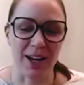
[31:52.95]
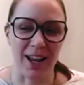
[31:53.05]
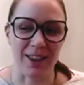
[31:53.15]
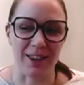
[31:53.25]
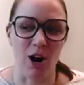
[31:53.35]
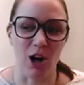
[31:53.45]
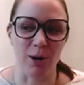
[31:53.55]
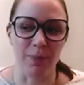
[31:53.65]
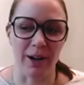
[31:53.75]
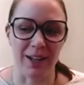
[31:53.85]
And, and the
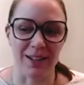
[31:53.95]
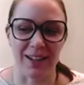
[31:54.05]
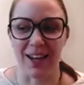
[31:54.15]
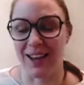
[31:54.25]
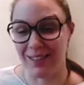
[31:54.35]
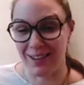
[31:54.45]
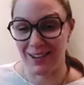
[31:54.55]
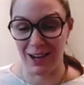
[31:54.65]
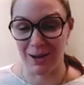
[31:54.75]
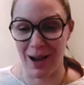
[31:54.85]
hard part is, again,
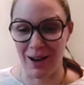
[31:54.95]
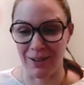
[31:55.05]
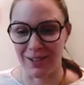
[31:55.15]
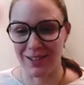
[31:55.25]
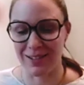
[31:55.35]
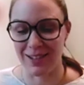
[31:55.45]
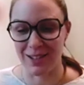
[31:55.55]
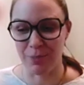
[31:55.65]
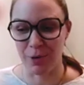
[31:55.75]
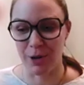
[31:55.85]
thinking about this,
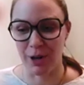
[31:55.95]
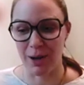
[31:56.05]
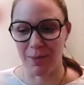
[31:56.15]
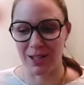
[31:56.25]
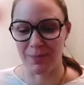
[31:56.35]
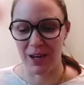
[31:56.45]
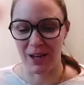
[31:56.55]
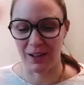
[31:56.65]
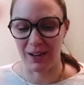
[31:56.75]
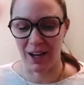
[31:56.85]
this program as
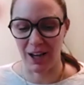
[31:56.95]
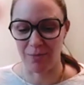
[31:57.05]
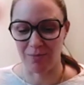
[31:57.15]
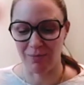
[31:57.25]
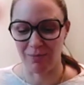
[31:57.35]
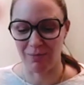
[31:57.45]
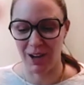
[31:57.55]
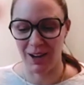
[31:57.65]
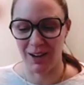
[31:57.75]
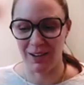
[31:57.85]
being, um,
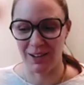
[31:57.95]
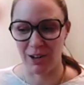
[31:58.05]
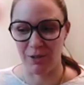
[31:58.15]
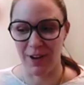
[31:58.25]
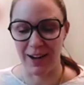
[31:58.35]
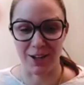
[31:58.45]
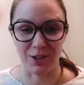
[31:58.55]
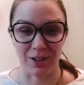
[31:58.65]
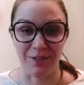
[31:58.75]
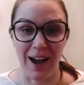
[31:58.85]
uh, you know,
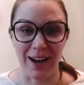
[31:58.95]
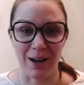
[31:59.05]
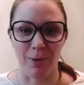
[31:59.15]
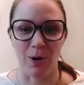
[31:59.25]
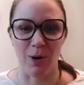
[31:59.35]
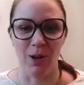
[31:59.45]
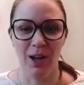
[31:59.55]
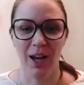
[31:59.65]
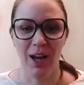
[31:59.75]
financially viable.